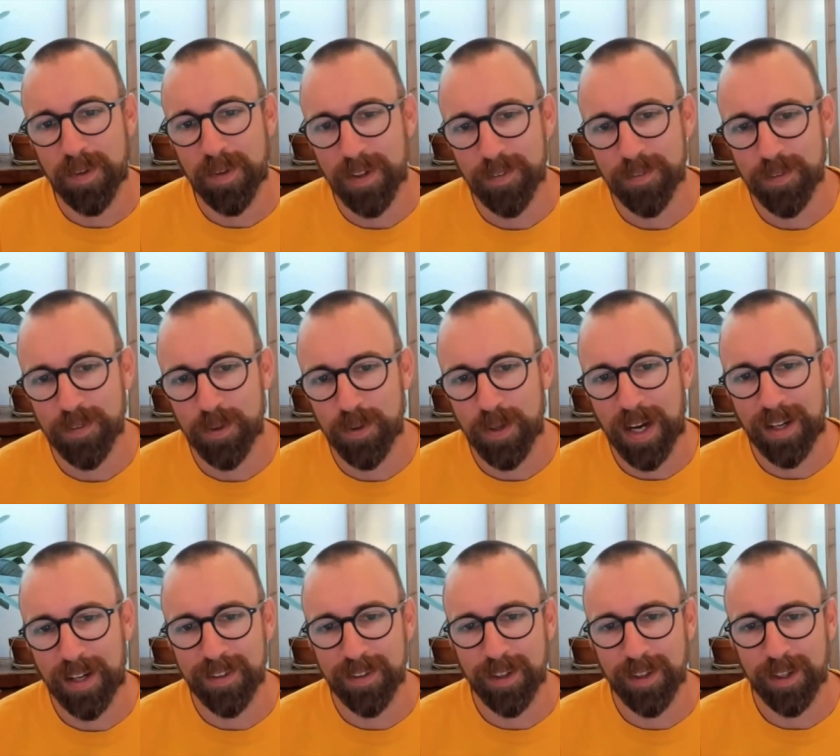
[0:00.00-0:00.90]
If you had
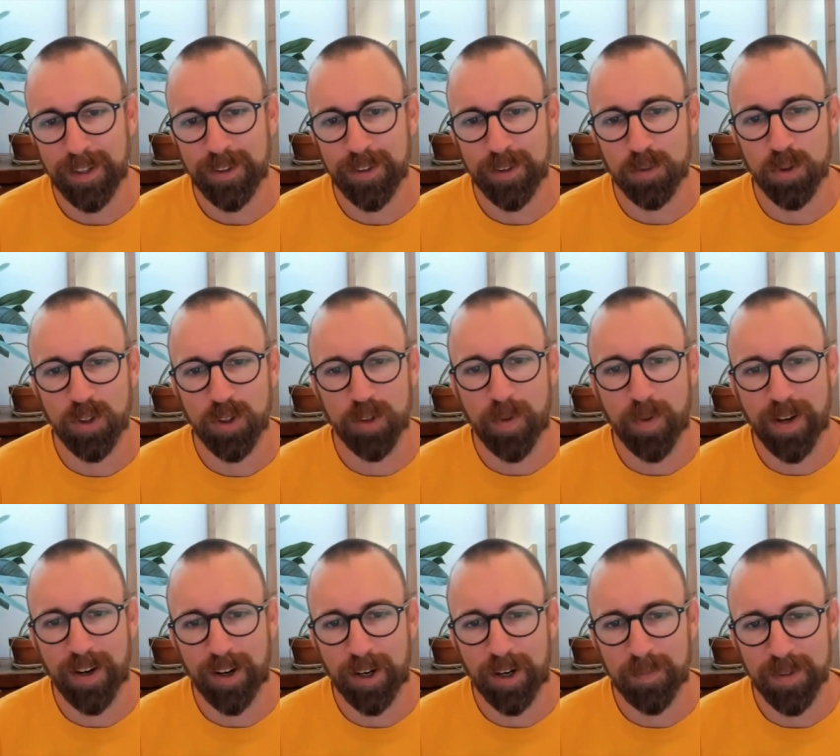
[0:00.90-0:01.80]
to like just twist my
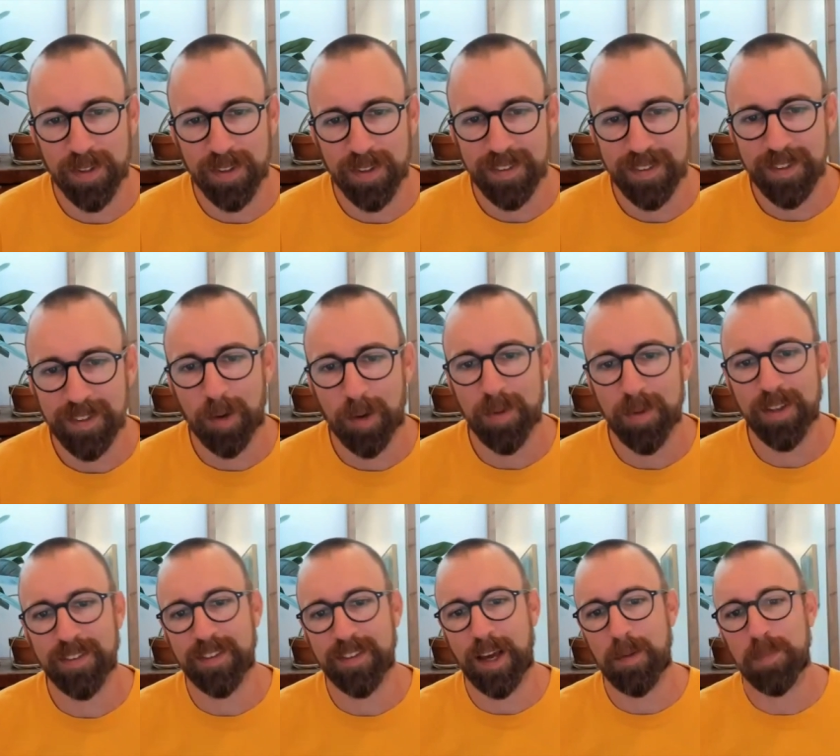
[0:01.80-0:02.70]
arm and tell me to
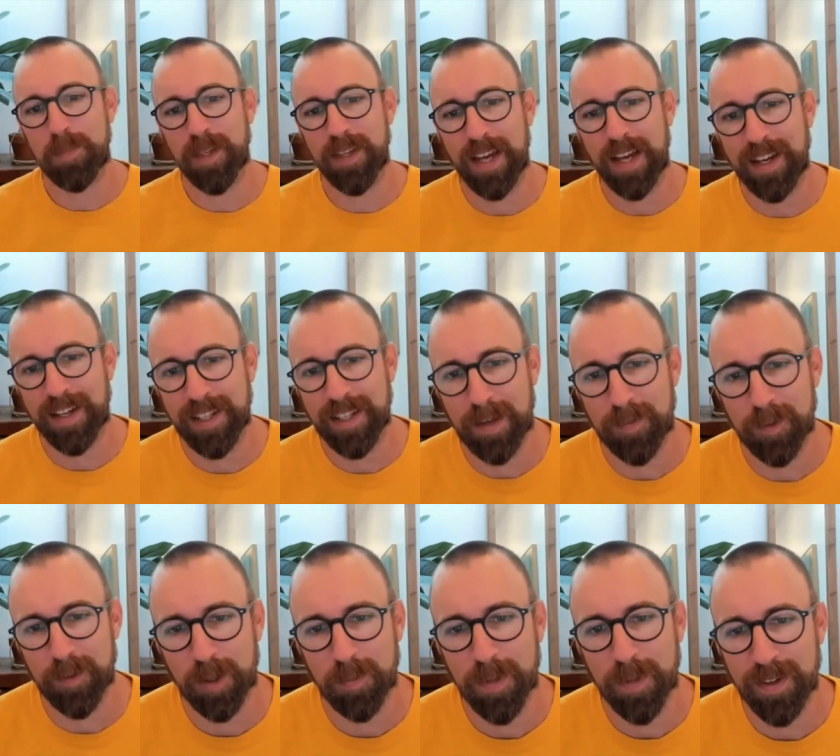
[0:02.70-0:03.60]
stop being
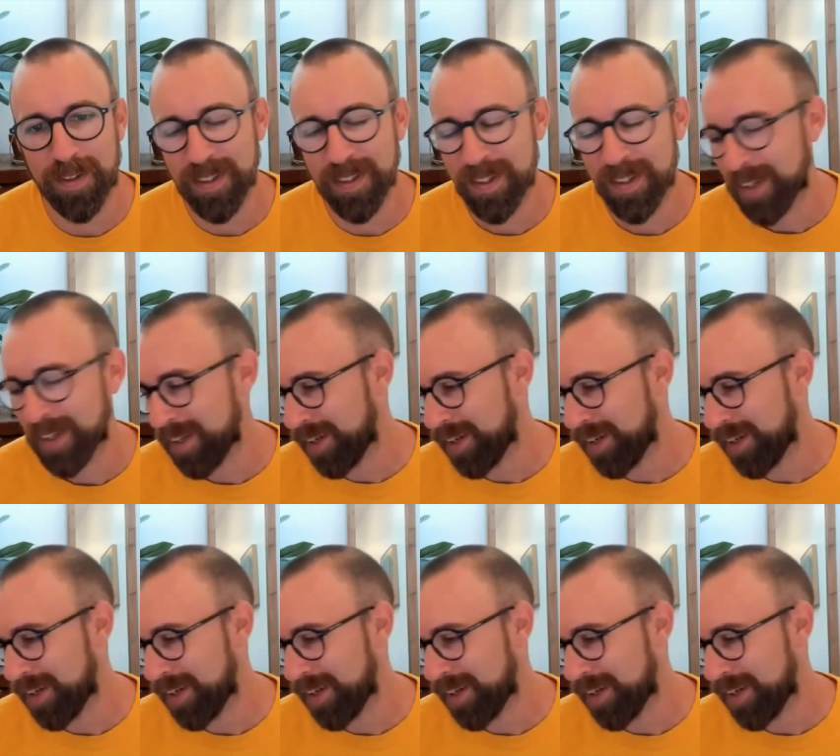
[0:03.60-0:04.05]
academic about it.